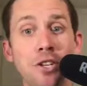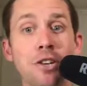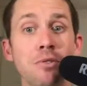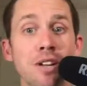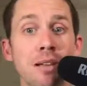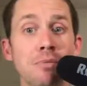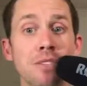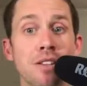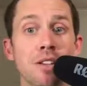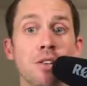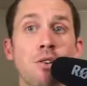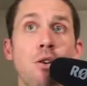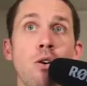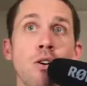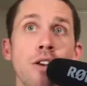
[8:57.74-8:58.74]
chewing up to the
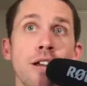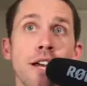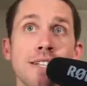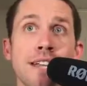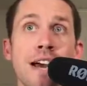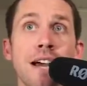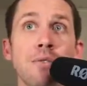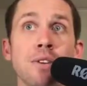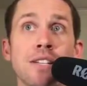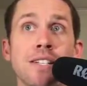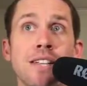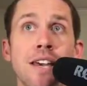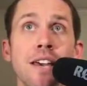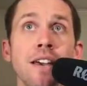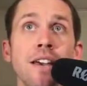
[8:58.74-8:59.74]
core, you guys, I would
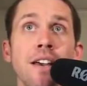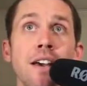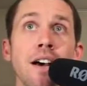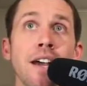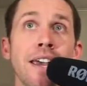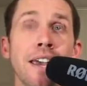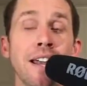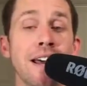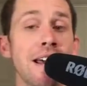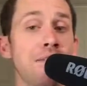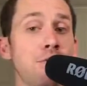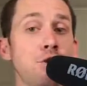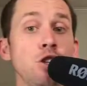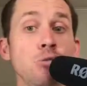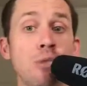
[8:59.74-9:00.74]
say. Again, I
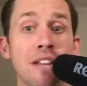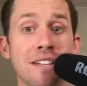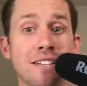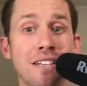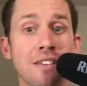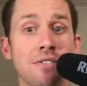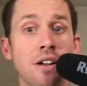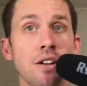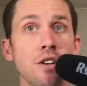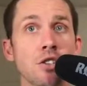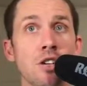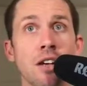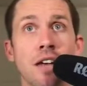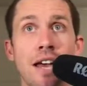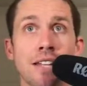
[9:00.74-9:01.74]
have 2 minutes left on here,
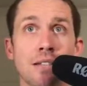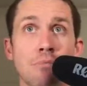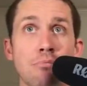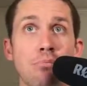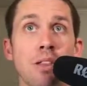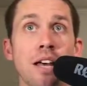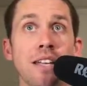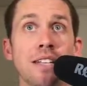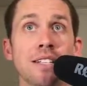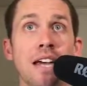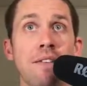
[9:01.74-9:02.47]
so I had plenty of